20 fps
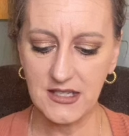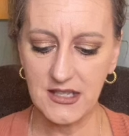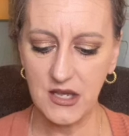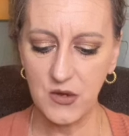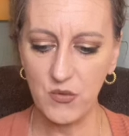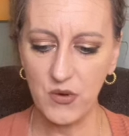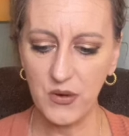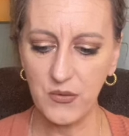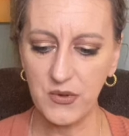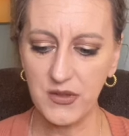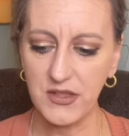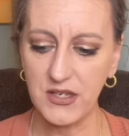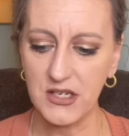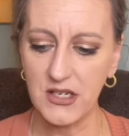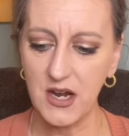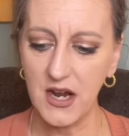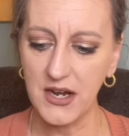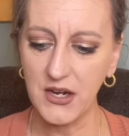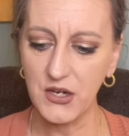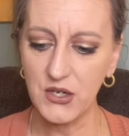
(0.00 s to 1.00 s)
the one with the
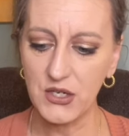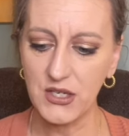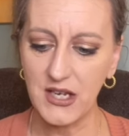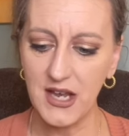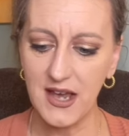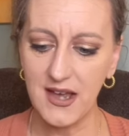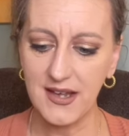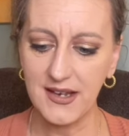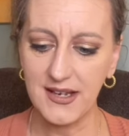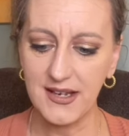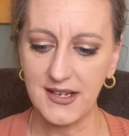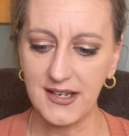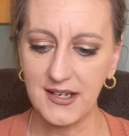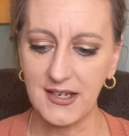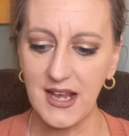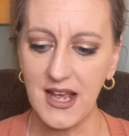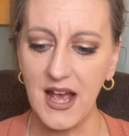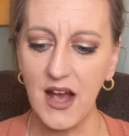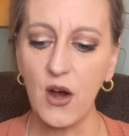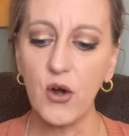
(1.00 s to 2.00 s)
tigers on
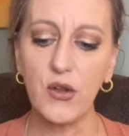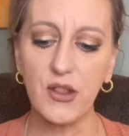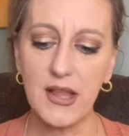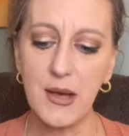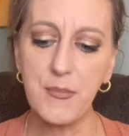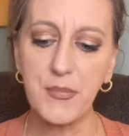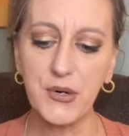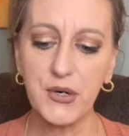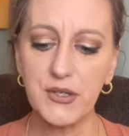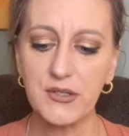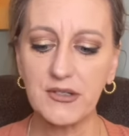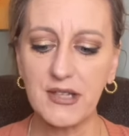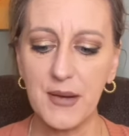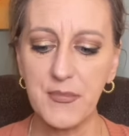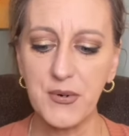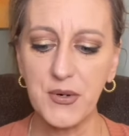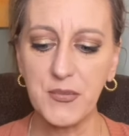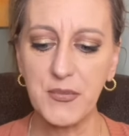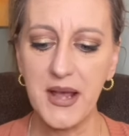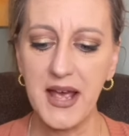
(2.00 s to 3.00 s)
it, or leopard
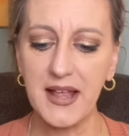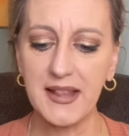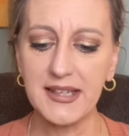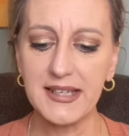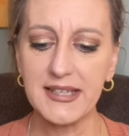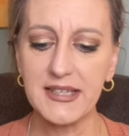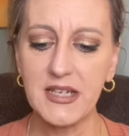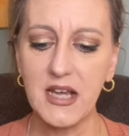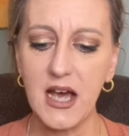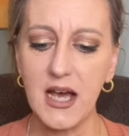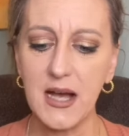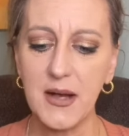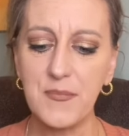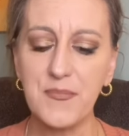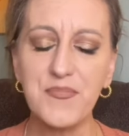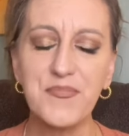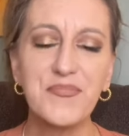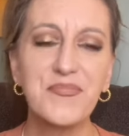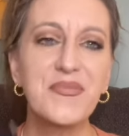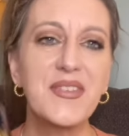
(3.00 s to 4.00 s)
palette.
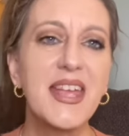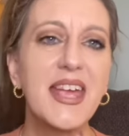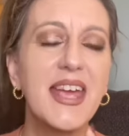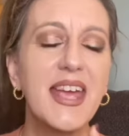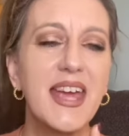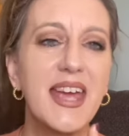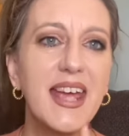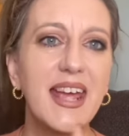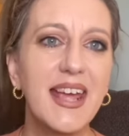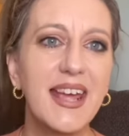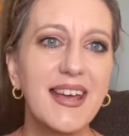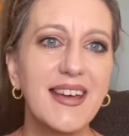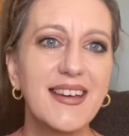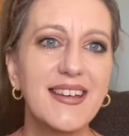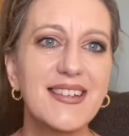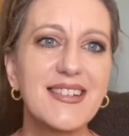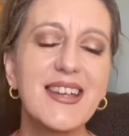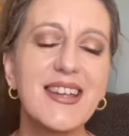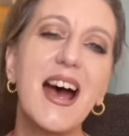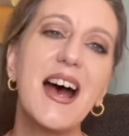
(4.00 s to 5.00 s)

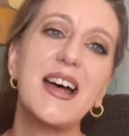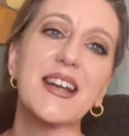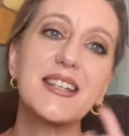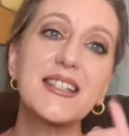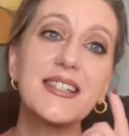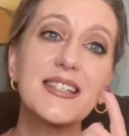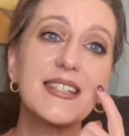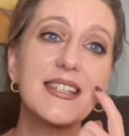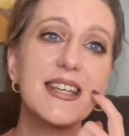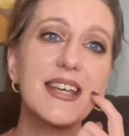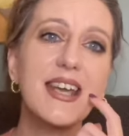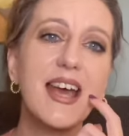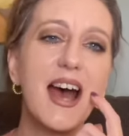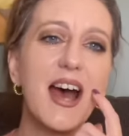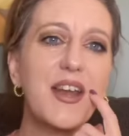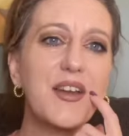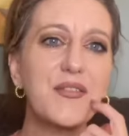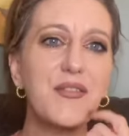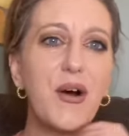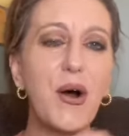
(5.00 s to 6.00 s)
And honestly,
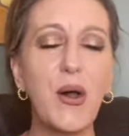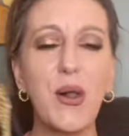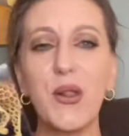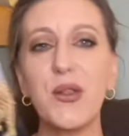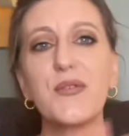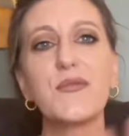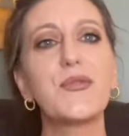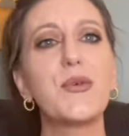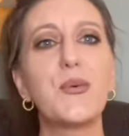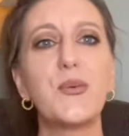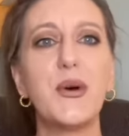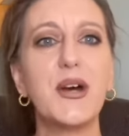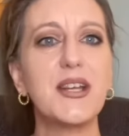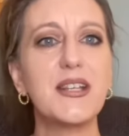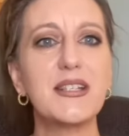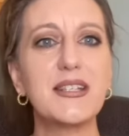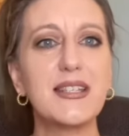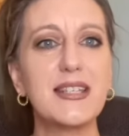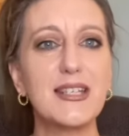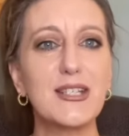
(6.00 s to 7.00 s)
out of all of the
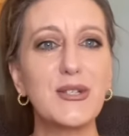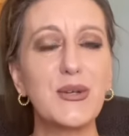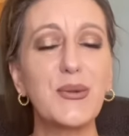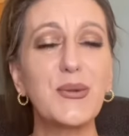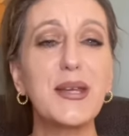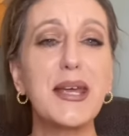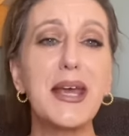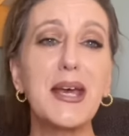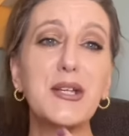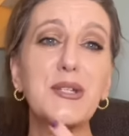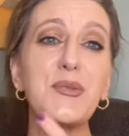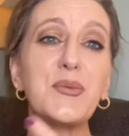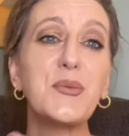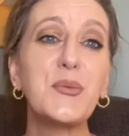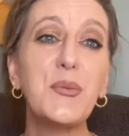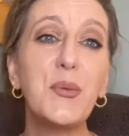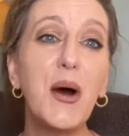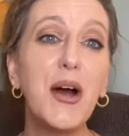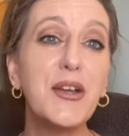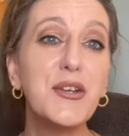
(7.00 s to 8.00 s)
ones, this only has
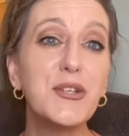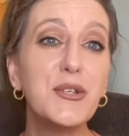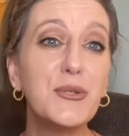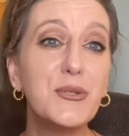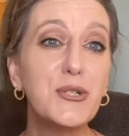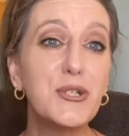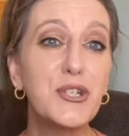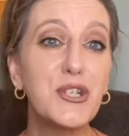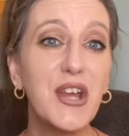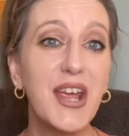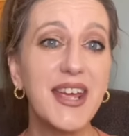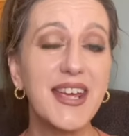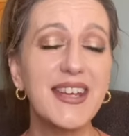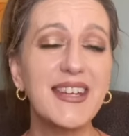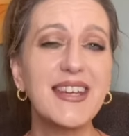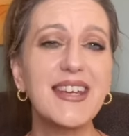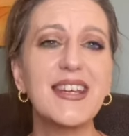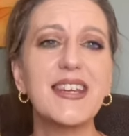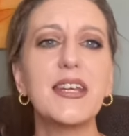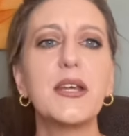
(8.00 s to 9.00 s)
one new shade
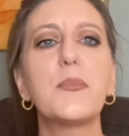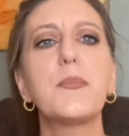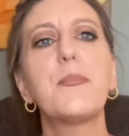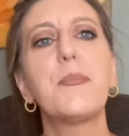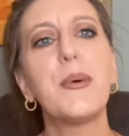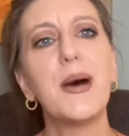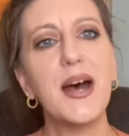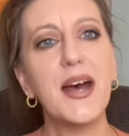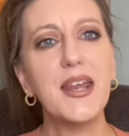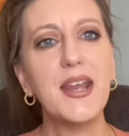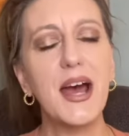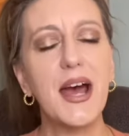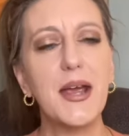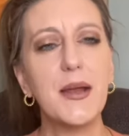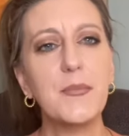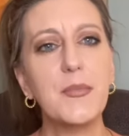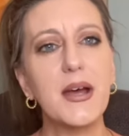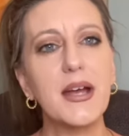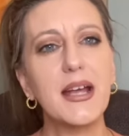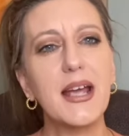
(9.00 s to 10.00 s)
in it, but
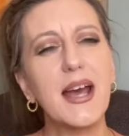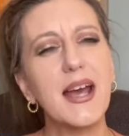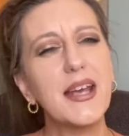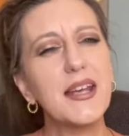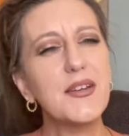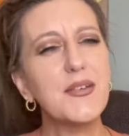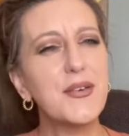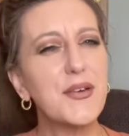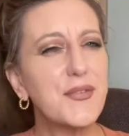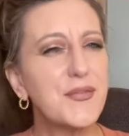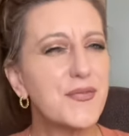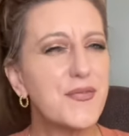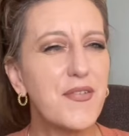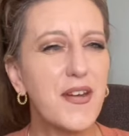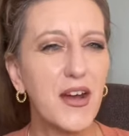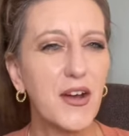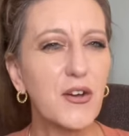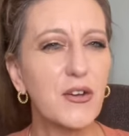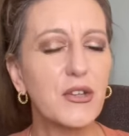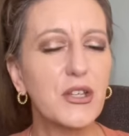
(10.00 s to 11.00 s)
I'm kind of a
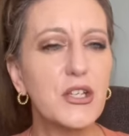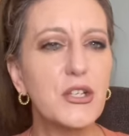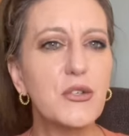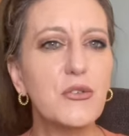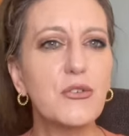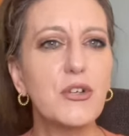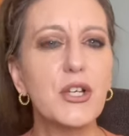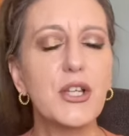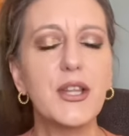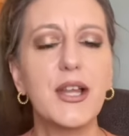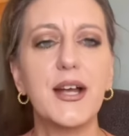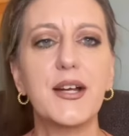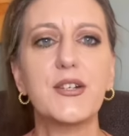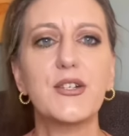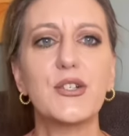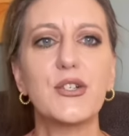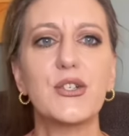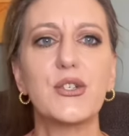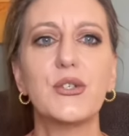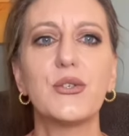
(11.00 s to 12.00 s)
fairly new
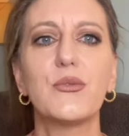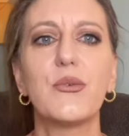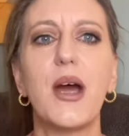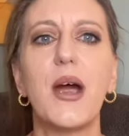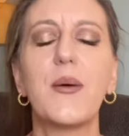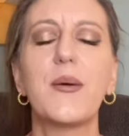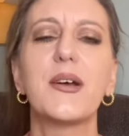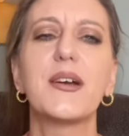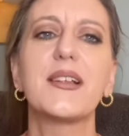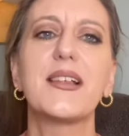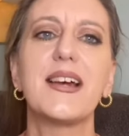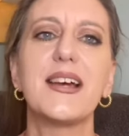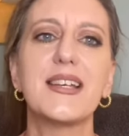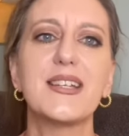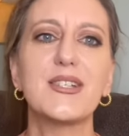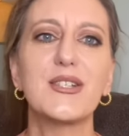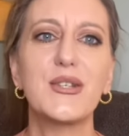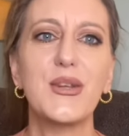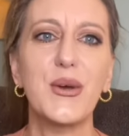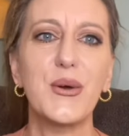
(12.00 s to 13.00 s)
collector to
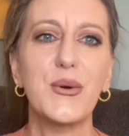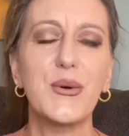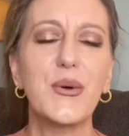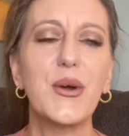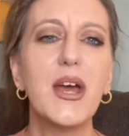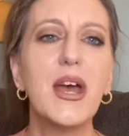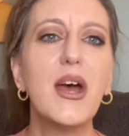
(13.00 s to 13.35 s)
Hourglass, so